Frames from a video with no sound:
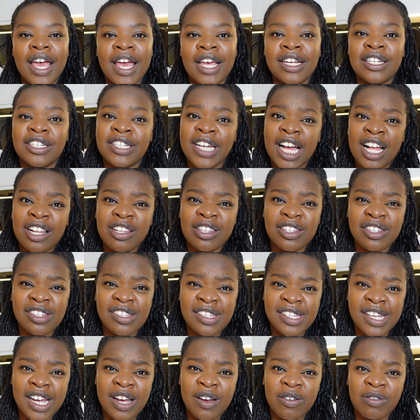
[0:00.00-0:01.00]
a childish
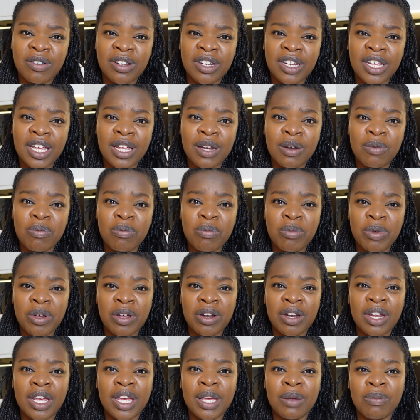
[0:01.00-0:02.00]
sound in it,
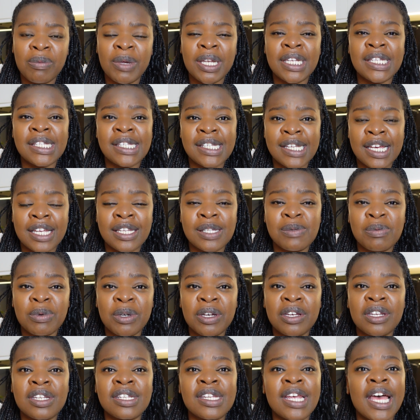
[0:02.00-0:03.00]
but it made sense
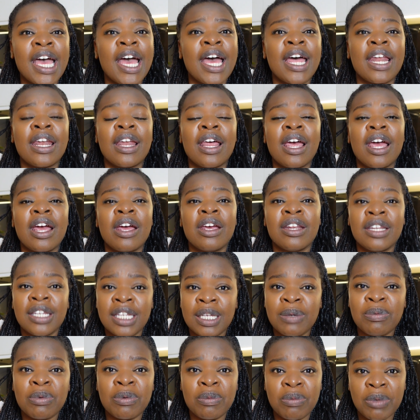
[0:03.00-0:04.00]
because it had a
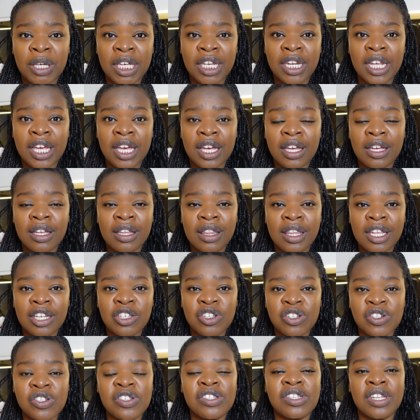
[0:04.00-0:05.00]
deeper meaning
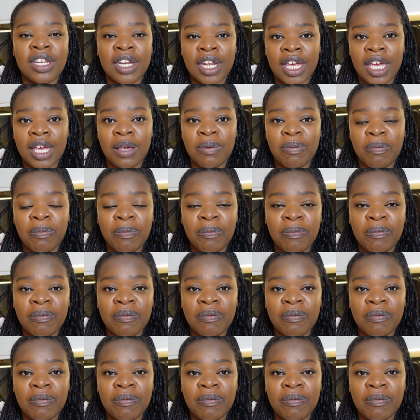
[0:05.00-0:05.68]
than just a name.